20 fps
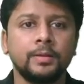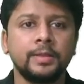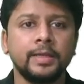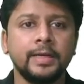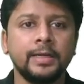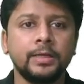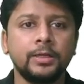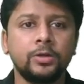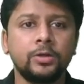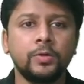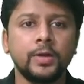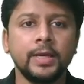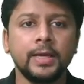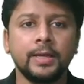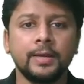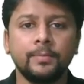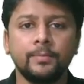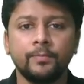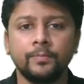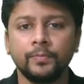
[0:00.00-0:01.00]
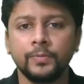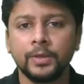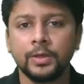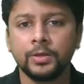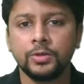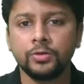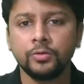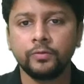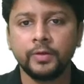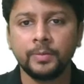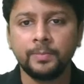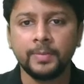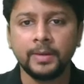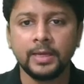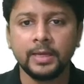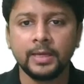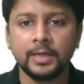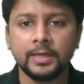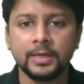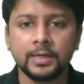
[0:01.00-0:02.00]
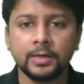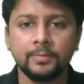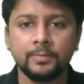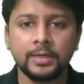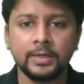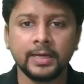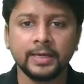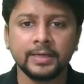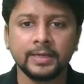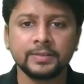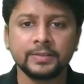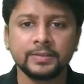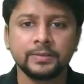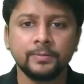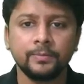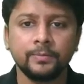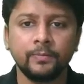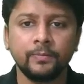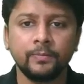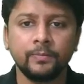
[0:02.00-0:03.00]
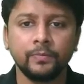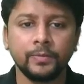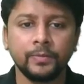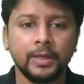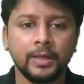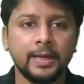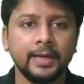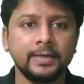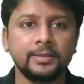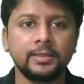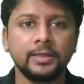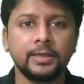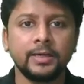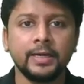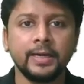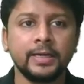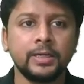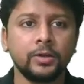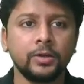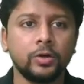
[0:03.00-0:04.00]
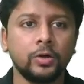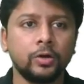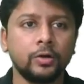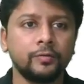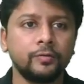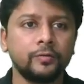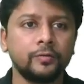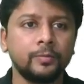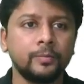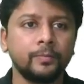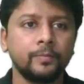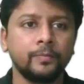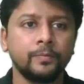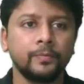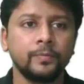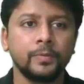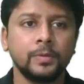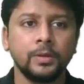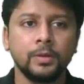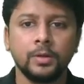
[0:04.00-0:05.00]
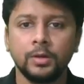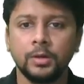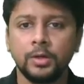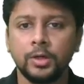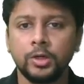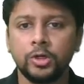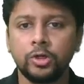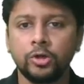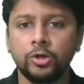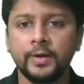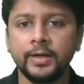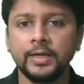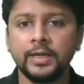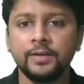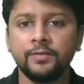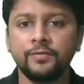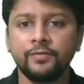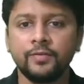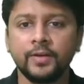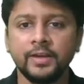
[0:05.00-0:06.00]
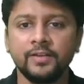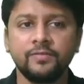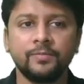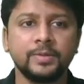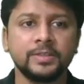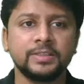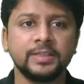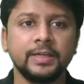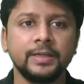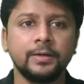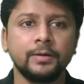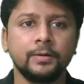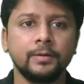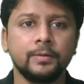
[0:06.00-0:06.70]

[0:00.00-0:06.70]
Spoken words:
then today you will pay income tax at the rate of 25%.